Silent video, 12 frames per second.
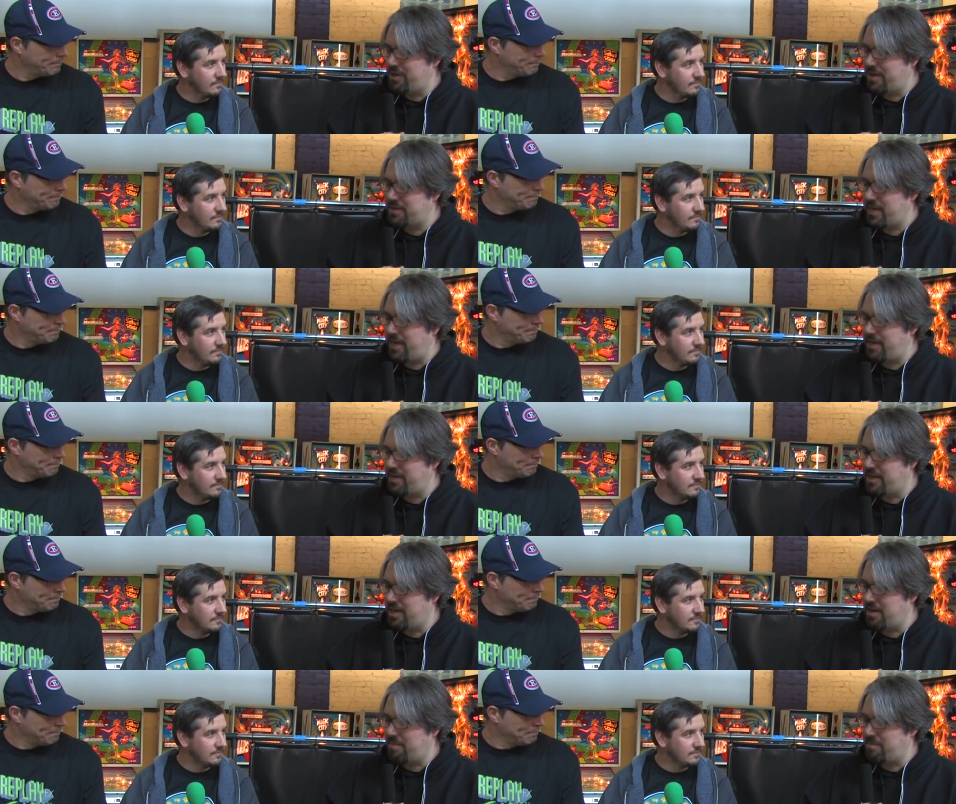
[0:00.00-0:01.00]
Speaker 1: guys
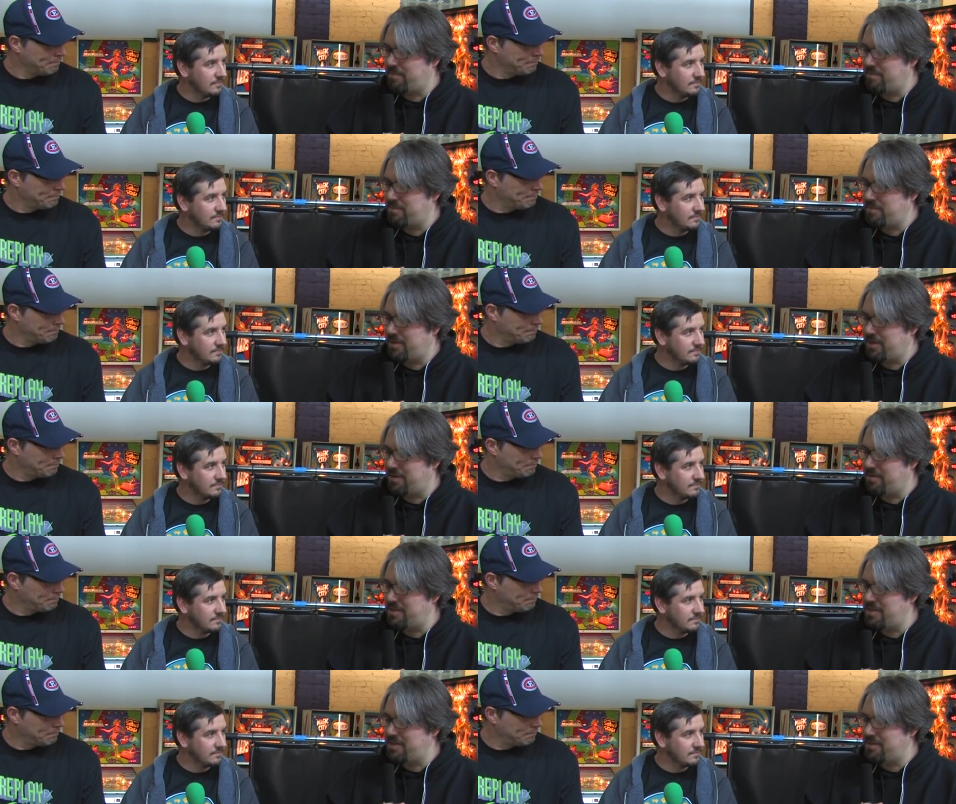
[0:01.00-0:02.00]
had um, uh,
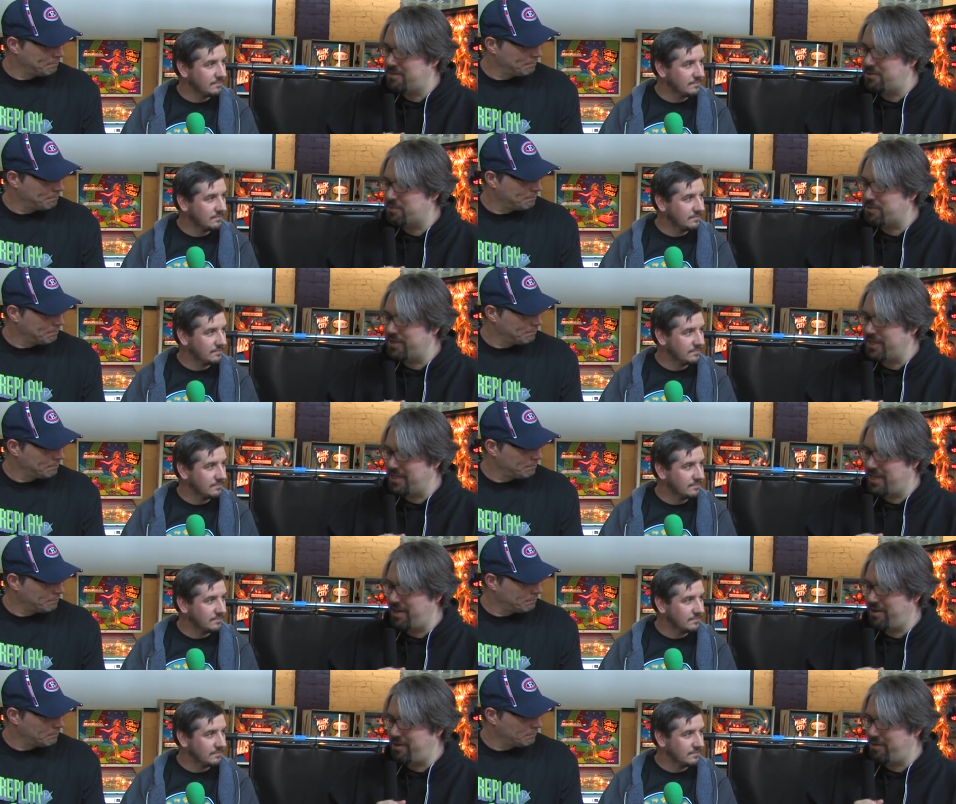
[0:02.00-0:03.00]
the Super
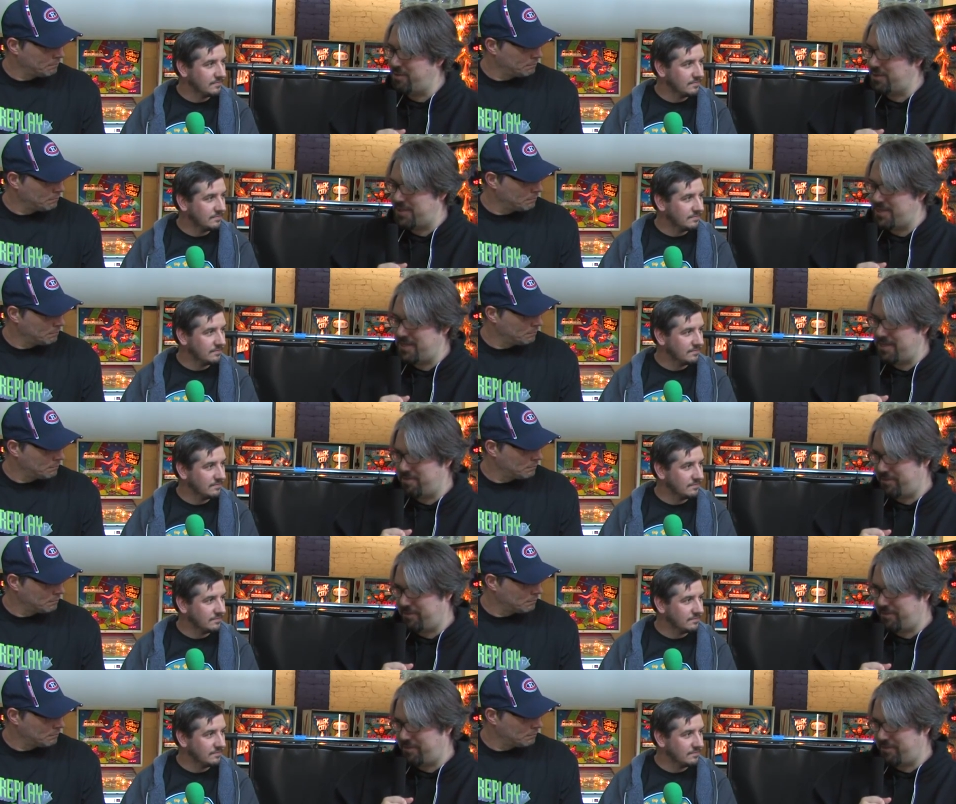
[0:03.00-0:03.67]
Nintendo CD